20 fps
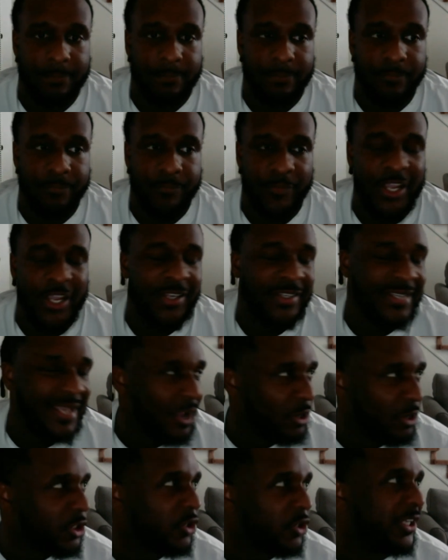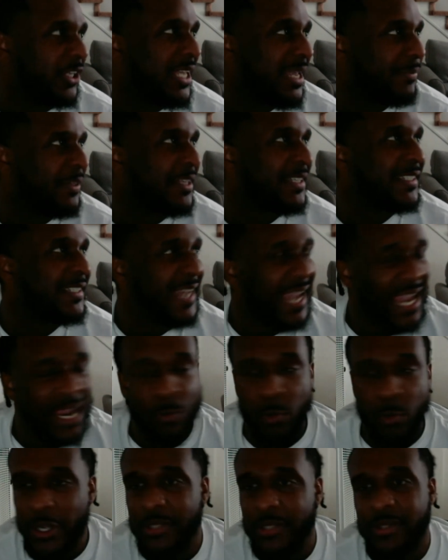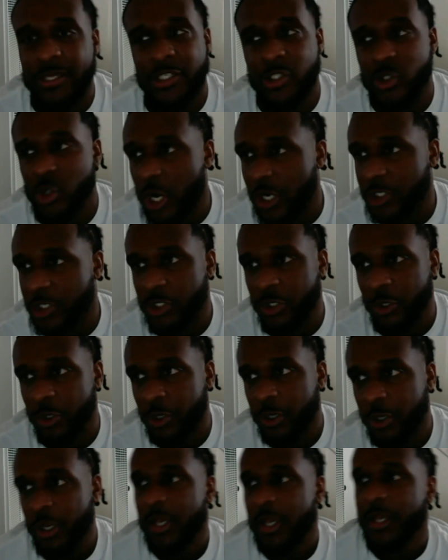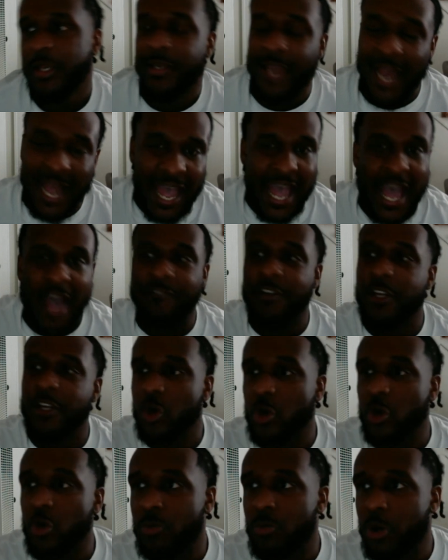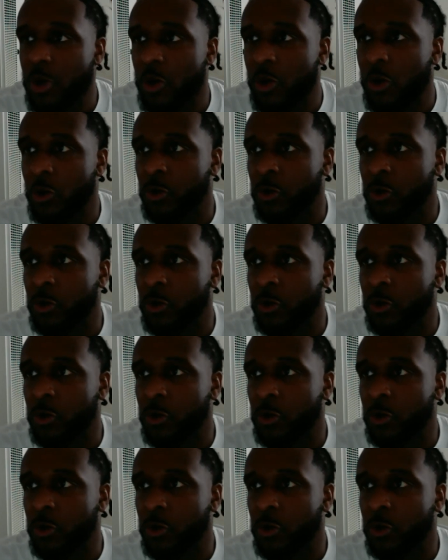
He tells you to keep the same weekly structure, not have a new moon